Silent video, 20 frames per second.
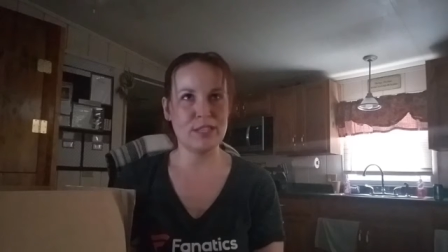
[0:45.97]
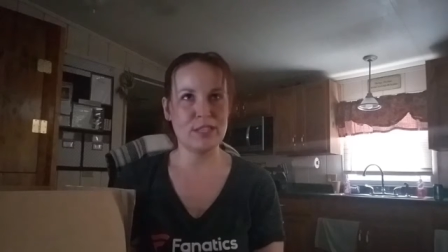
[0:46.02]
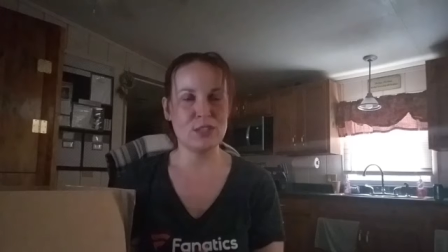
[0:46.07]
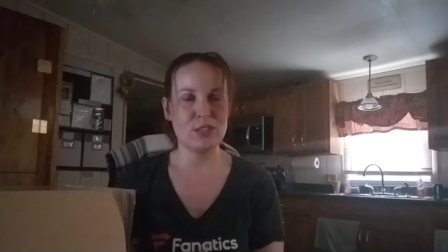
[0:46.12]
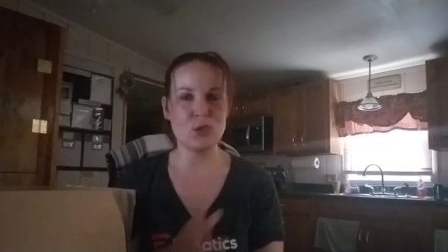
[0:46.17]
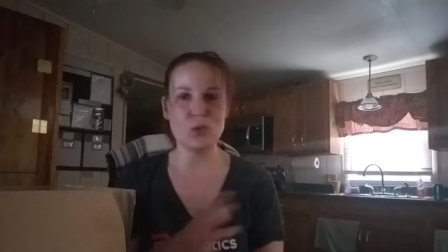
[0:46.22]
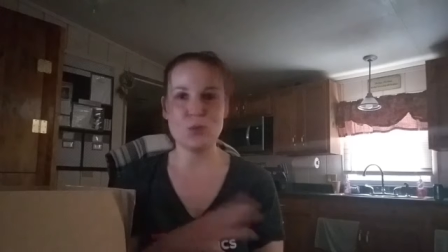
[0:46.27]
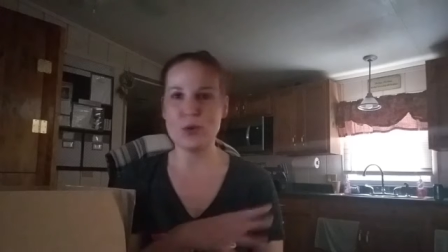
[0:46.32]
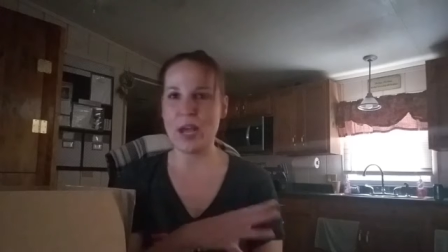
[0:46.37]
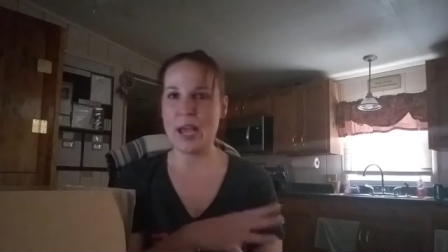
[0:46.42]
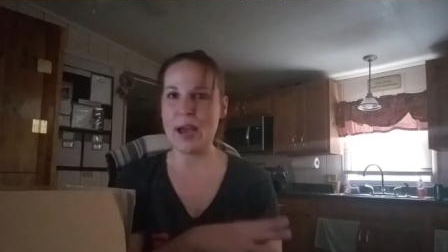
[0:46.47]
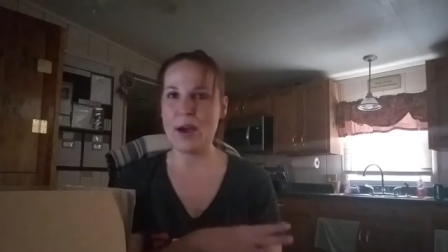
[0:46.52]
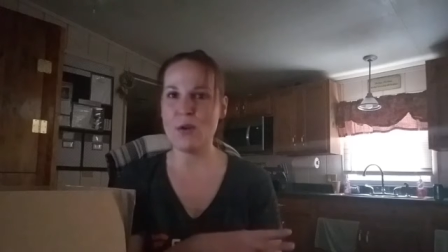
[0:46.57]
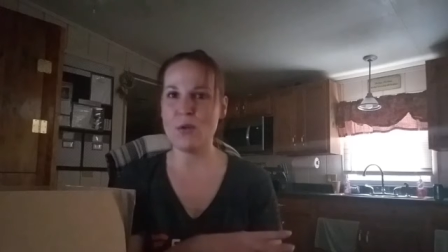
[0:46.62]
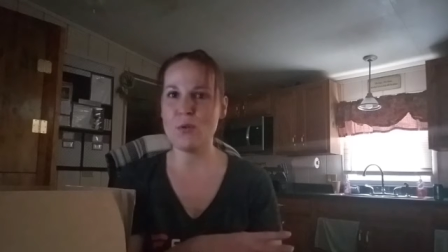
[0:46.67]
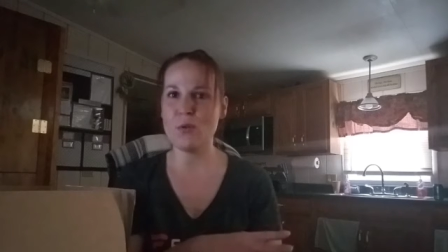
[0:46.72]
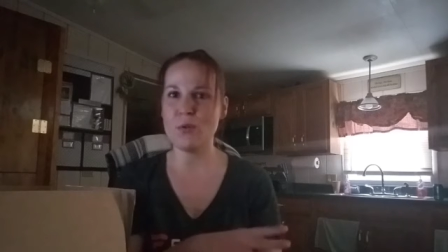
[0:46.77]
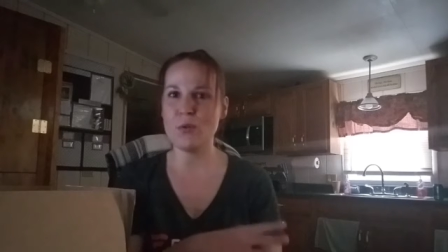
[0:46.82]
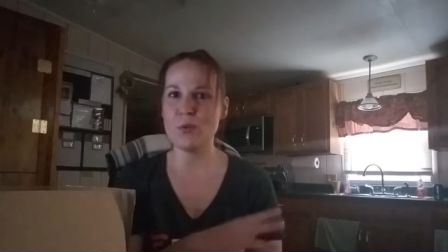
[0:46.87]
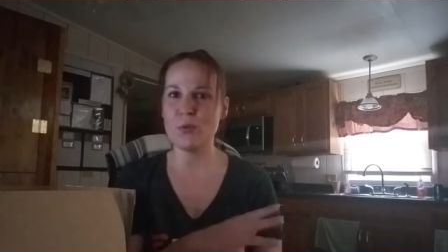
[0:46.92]
sold
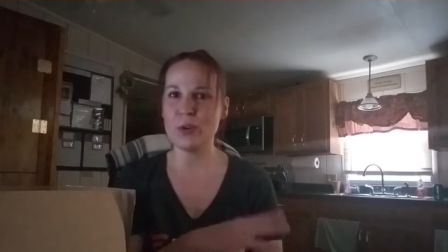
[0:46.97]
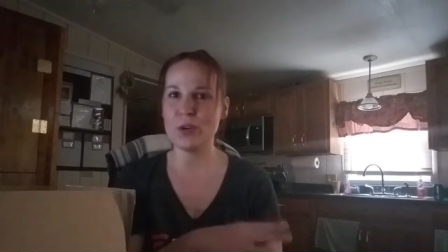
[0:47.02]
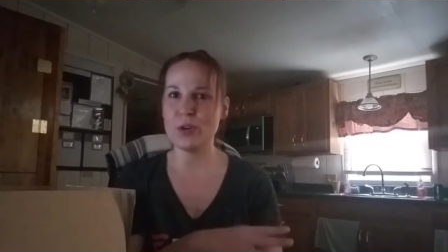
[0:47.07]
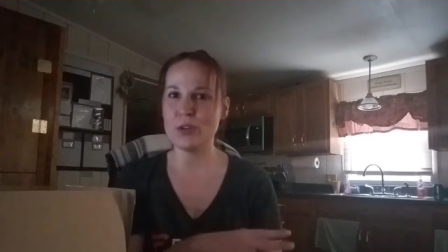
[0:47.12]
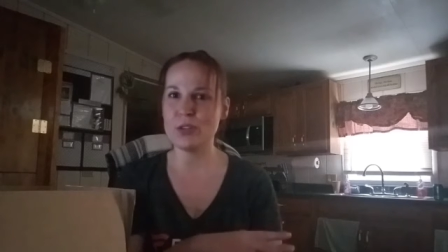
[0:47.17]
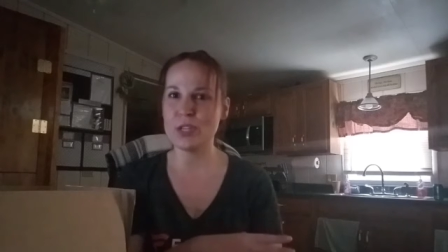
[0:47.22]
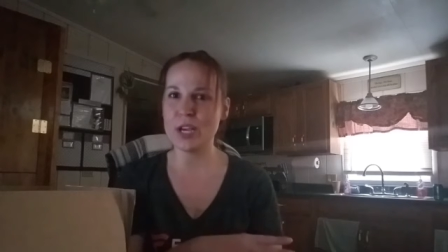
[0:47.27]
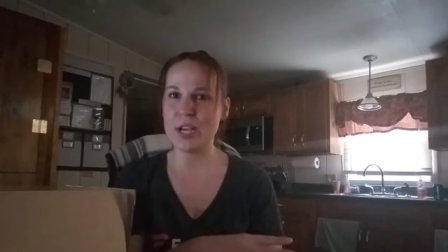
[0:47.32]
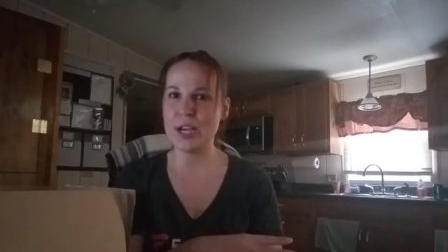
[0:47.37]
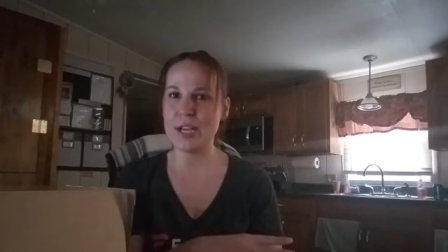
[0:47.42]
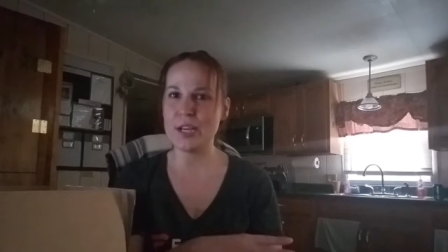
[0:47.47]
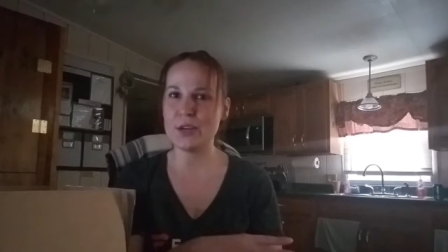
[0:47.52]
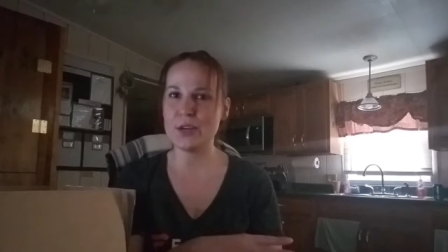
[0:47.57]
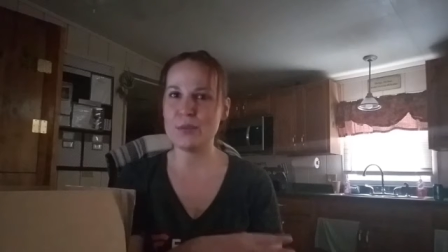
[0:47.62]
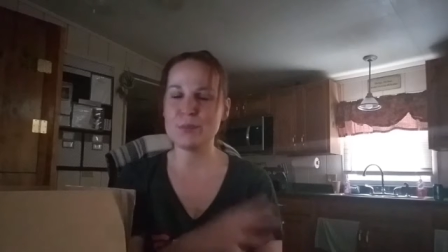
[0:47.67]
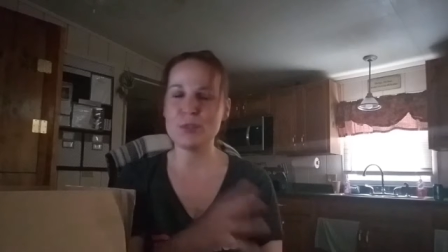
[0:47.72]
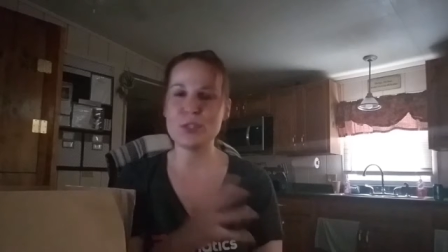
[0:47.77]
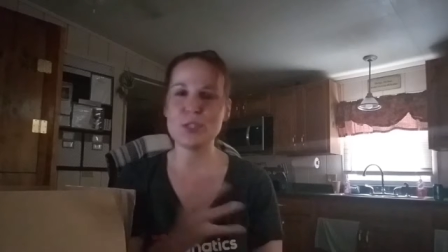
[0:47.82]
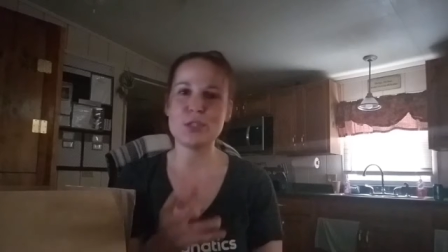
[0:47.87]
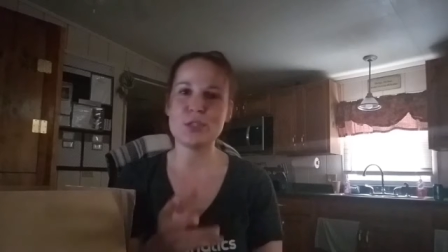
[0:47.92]
out on those
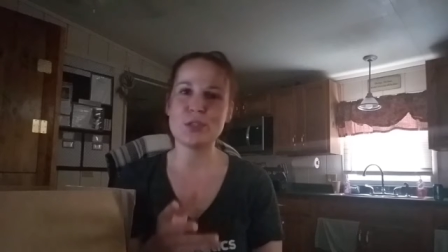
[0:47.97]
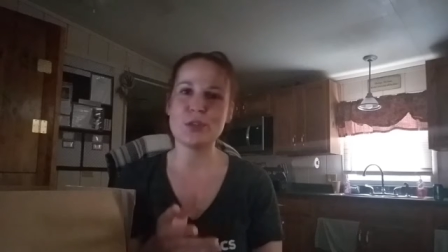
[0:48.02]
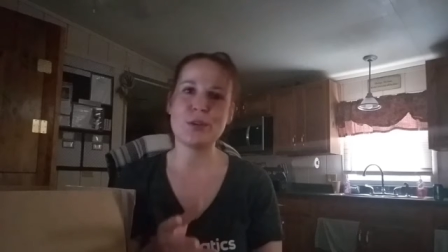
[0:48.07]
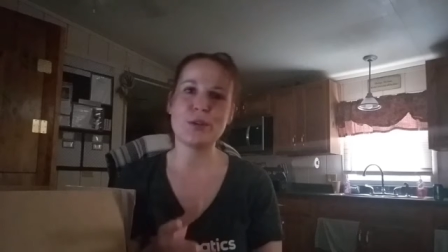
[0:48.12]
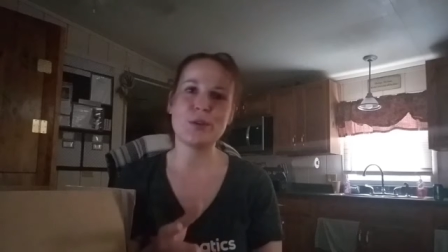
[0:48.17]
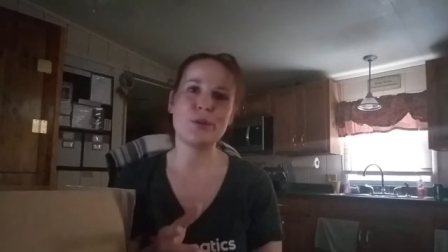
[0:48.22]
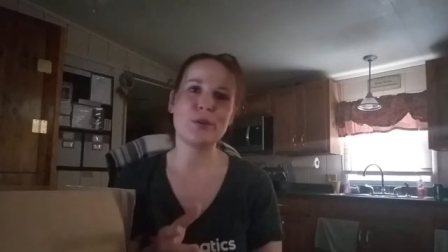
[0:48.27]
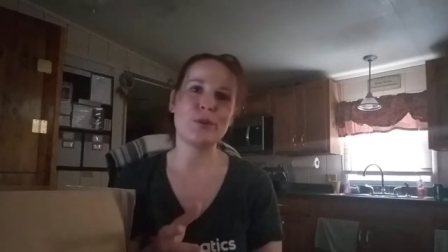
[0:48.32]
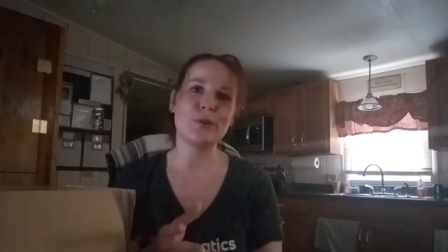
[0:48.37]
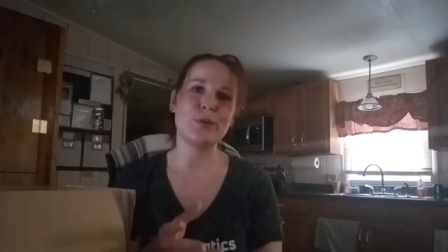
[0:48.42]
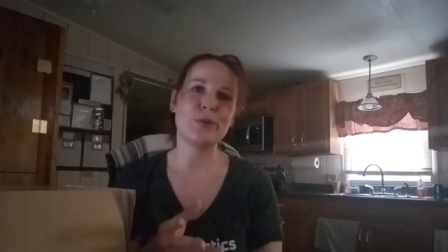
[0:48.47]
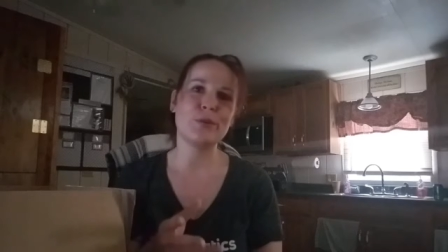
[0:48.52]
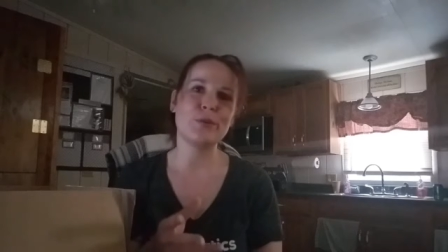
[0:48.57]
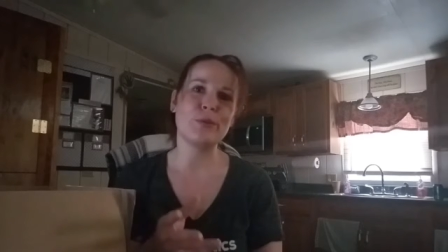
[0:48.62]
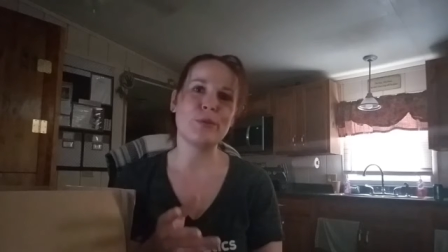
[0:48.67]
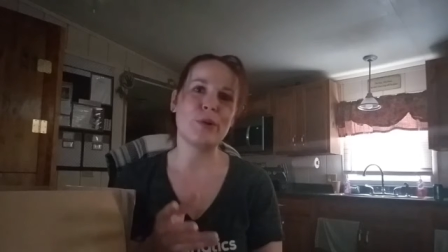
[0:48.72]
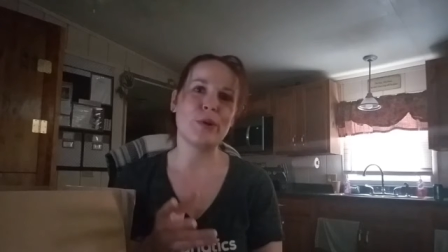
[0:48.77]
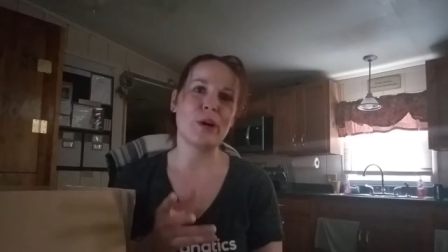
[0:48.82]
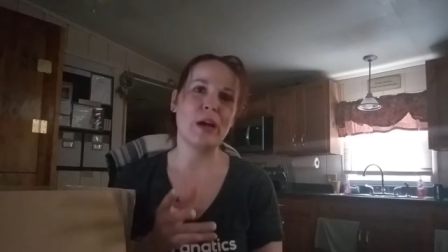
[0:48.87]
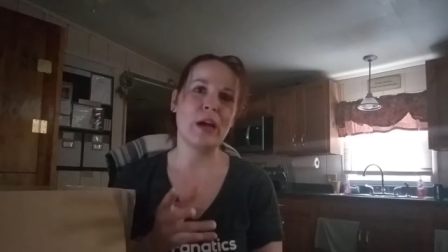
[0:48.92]
items
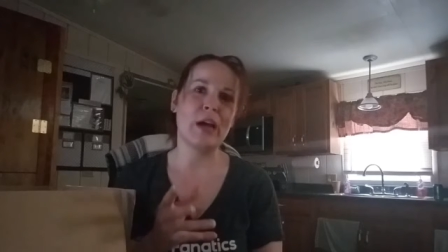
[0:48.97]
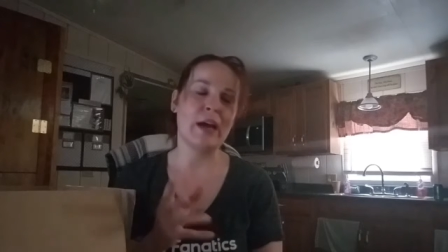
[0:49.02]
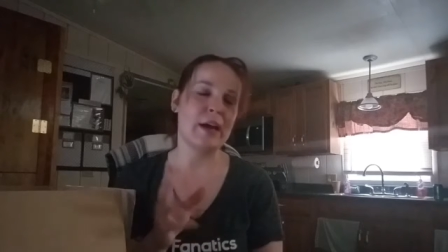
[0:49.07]
so